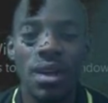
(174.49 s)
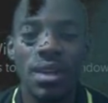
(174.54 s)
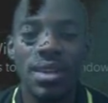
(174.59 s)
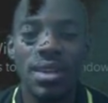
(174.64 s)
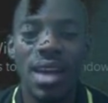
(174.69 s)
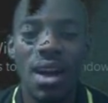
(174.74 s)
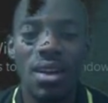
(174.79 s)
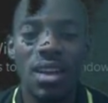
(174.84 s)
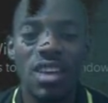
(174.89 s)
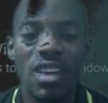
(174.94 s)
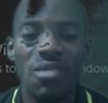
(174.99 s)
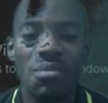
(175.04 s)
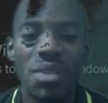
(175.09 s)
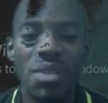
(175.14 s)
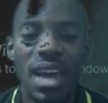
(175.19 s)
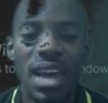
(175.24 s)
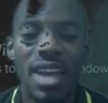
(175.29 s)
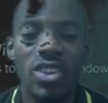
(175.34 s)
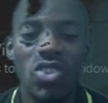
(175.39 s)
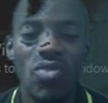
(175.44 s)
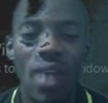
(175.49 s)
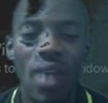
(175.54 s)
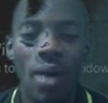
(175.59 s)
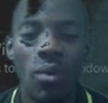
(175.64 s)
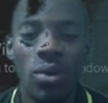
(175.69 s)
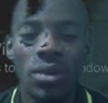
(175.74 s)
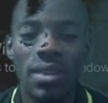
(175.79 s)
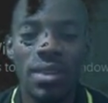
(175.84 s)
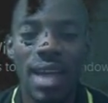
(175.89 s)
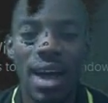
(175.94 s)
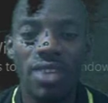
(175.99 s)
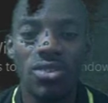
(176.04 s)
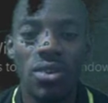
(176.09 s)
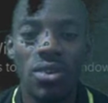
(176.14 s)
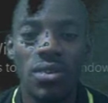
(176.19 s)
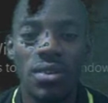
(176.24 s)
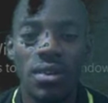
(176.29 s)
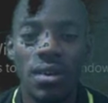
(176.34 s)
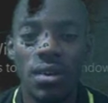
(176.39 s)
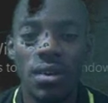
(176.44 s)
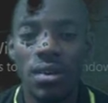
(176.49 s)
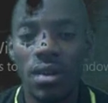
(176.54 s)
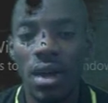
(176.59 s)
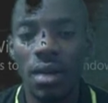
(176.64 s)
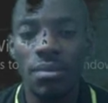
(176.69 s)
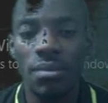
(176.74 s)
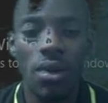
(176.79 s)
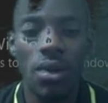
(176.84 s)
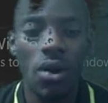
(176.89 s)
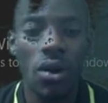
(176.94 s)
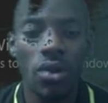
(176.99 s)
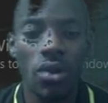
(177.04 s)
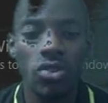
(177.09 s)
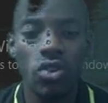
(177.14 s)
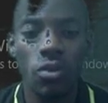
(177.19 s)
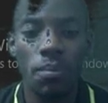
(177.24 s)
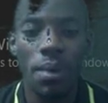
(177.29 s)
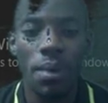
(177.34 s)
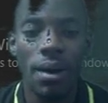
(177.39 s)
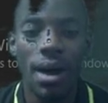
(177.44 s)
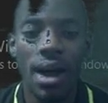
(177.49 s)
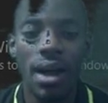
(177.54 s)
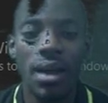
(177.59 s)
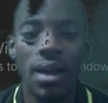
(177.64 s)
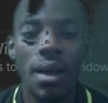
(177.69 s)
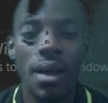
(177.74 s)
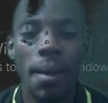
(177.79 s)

That will give me 8 over 1000 all to the power